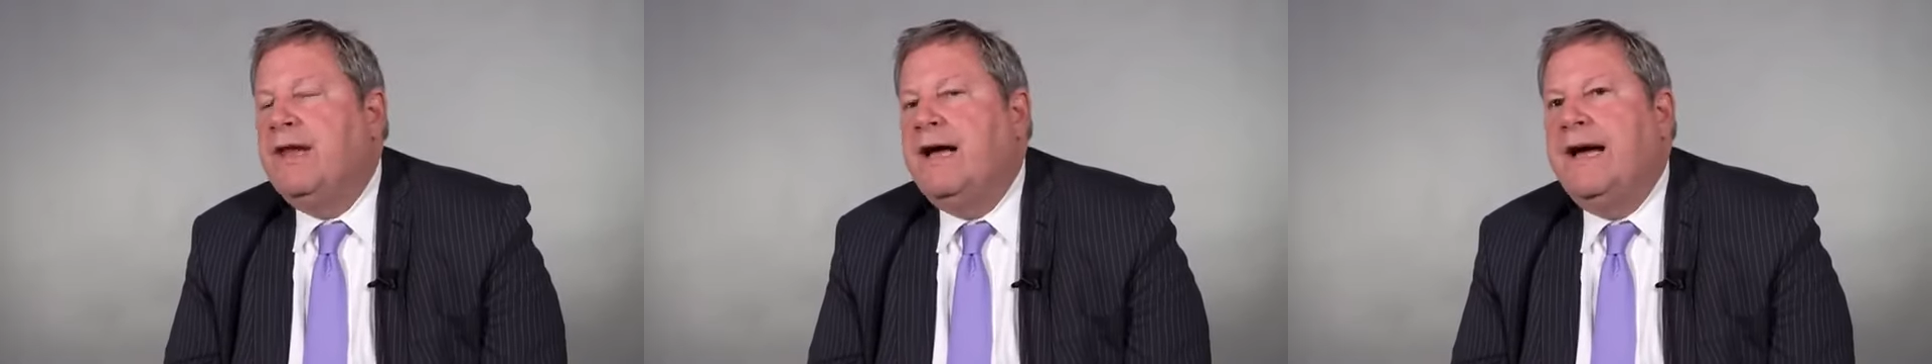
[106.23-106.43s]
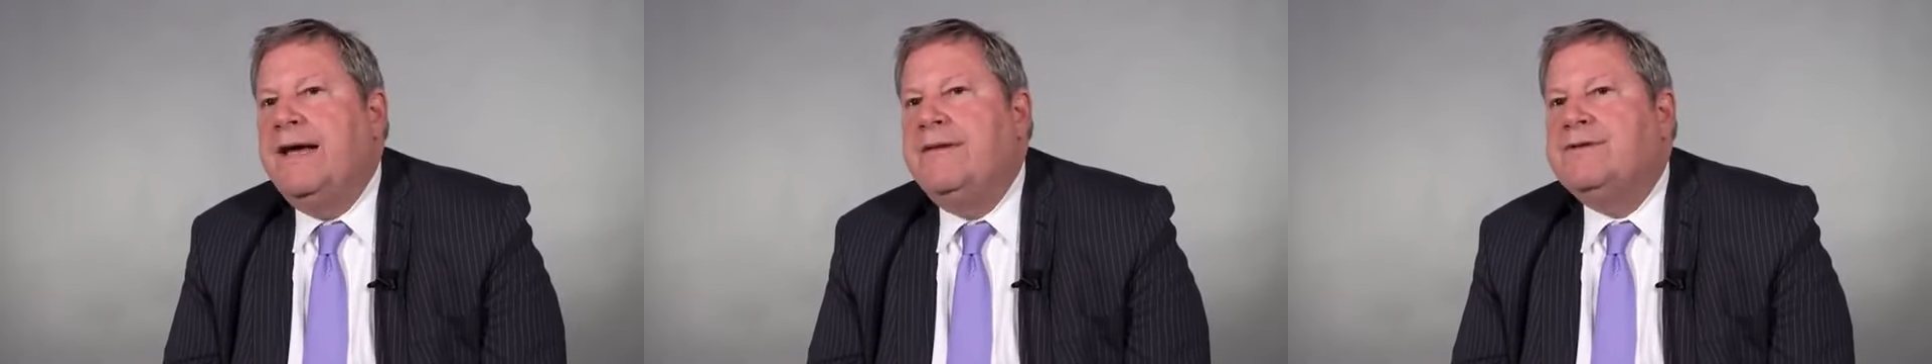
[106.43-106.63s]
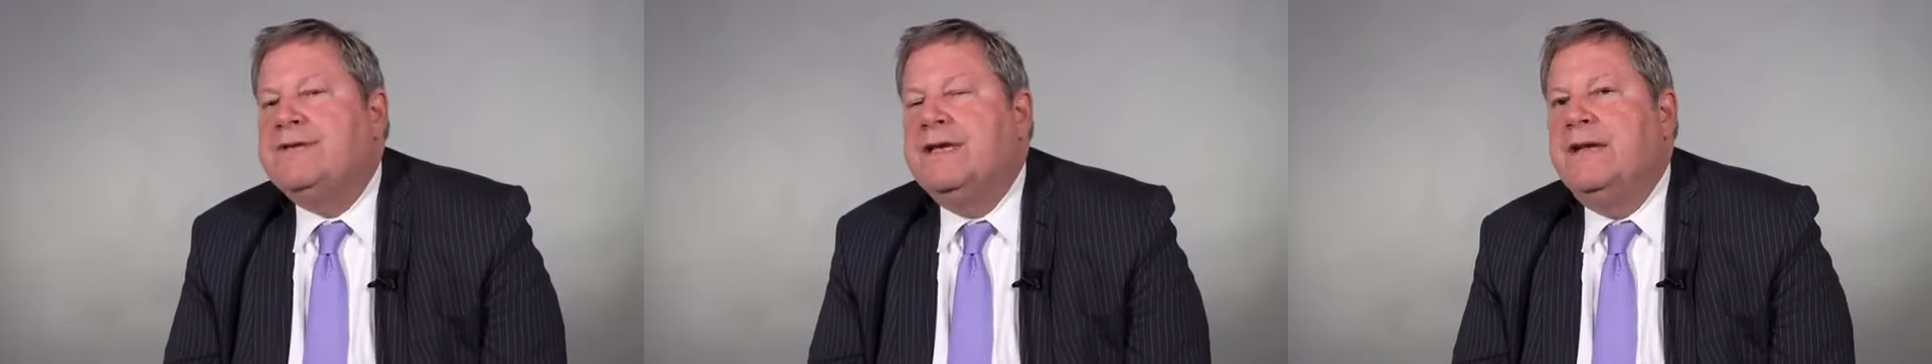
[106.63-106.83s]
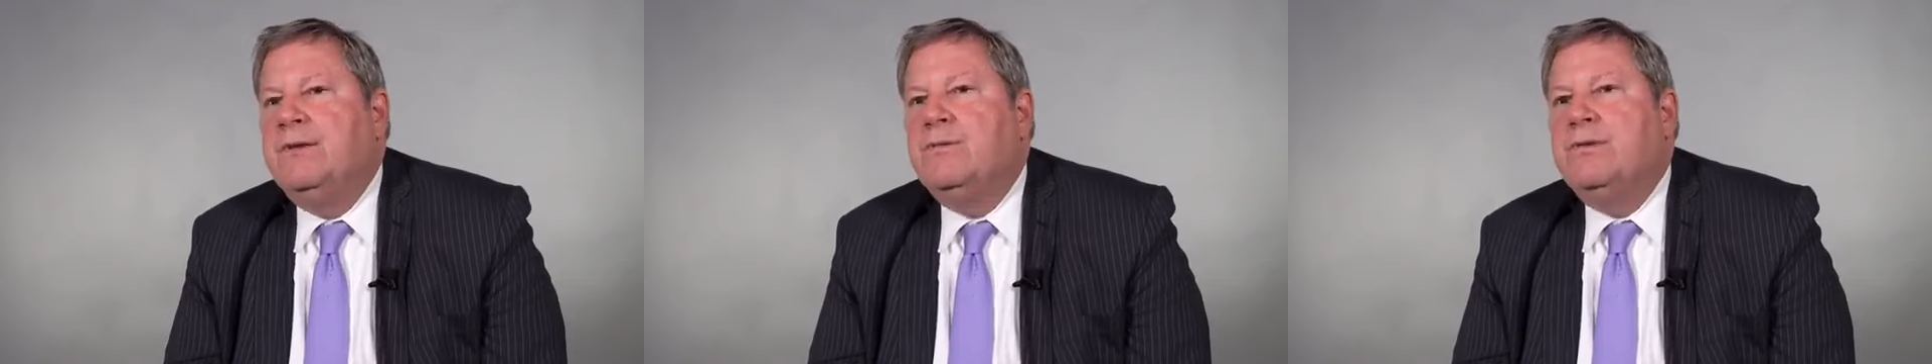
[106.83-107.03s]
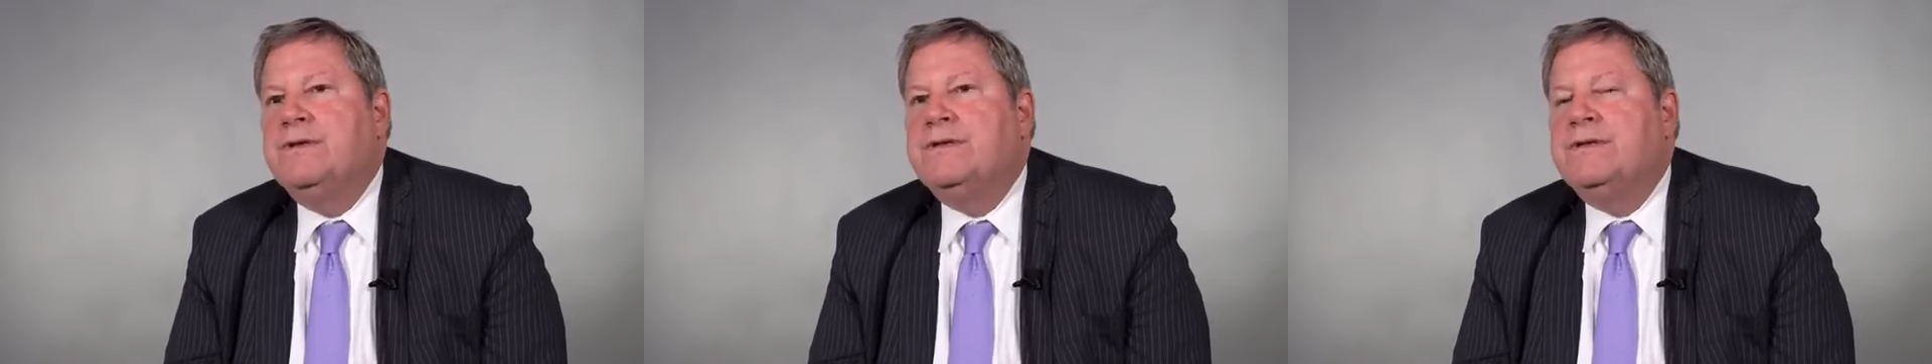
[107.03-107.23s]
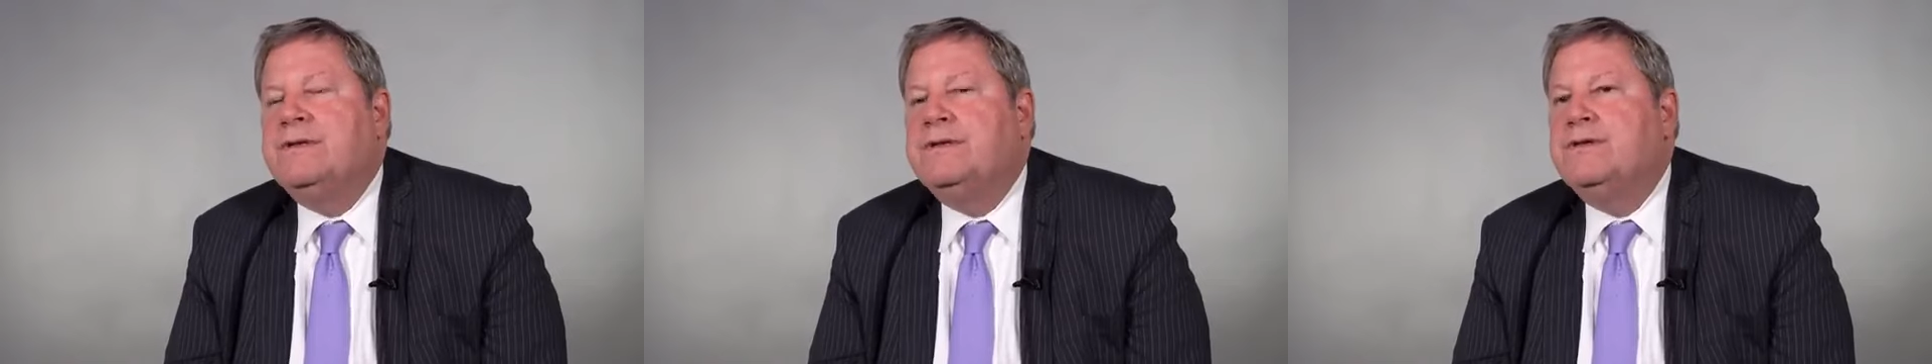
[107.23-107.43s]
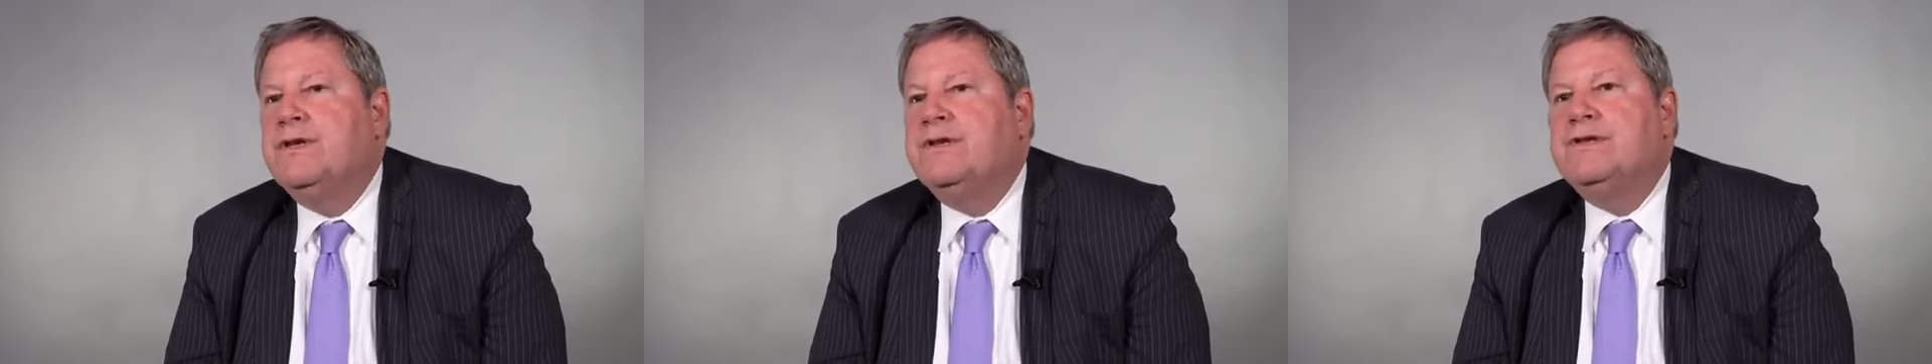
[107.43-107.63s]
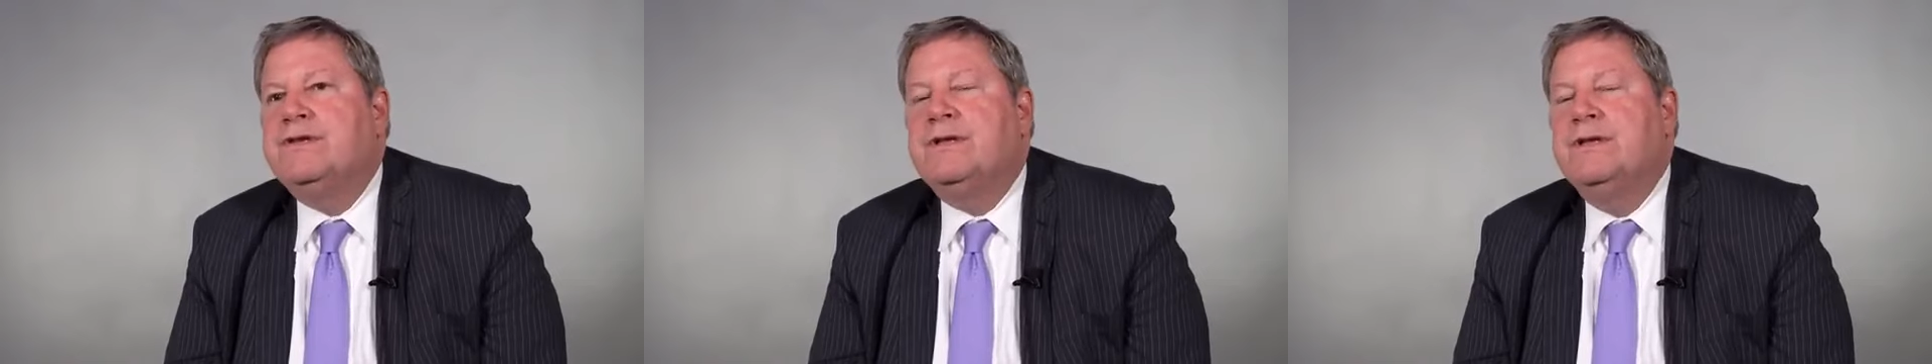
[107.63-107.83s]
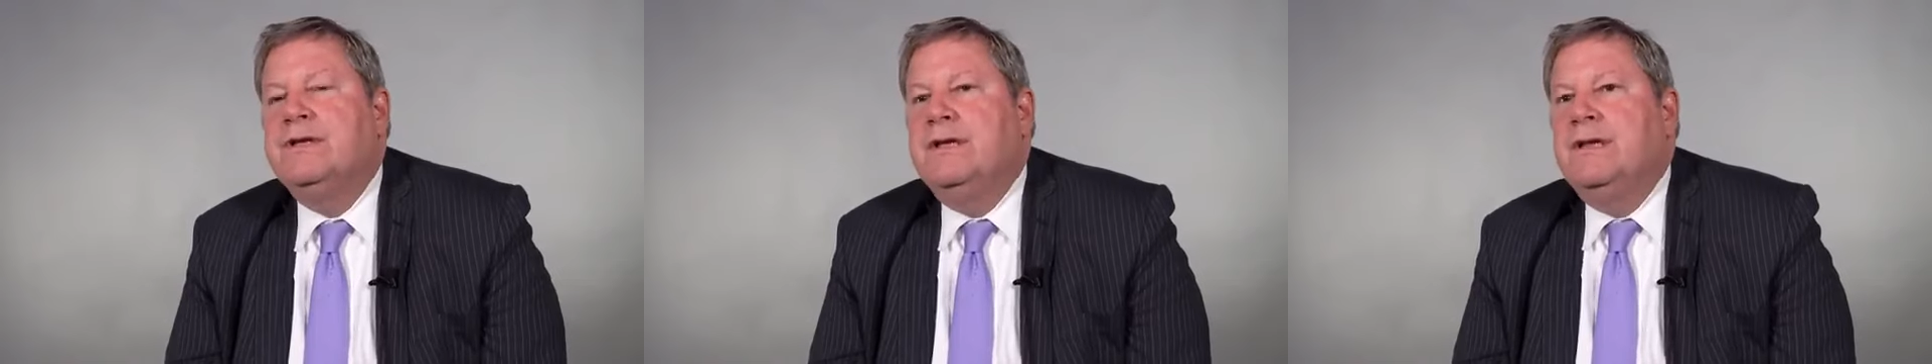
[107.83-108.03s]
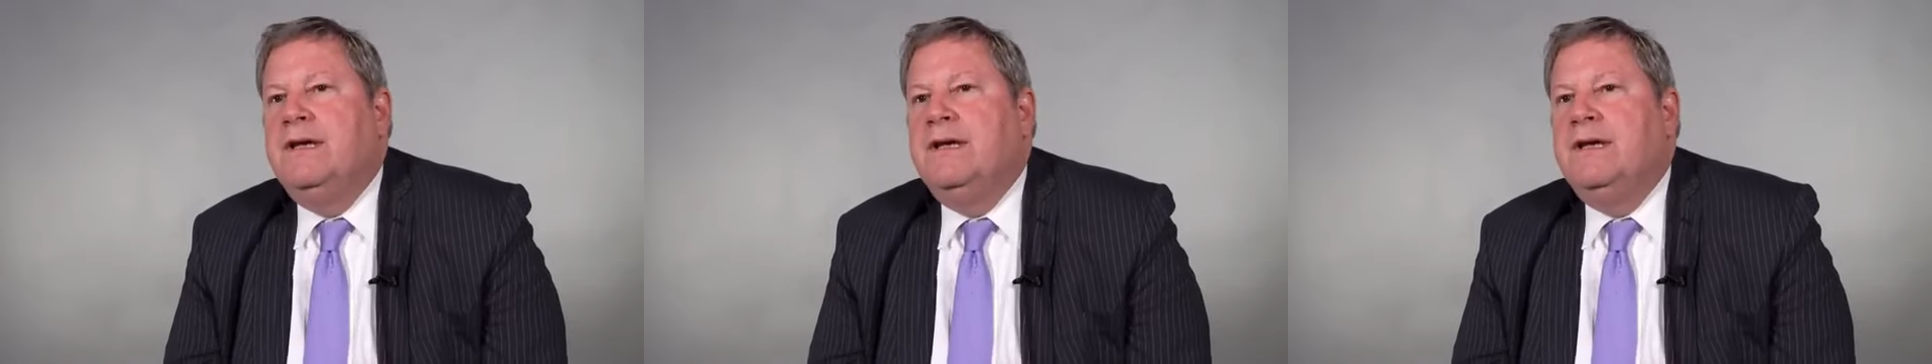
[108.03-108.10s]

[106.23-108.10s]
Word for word: lives and was just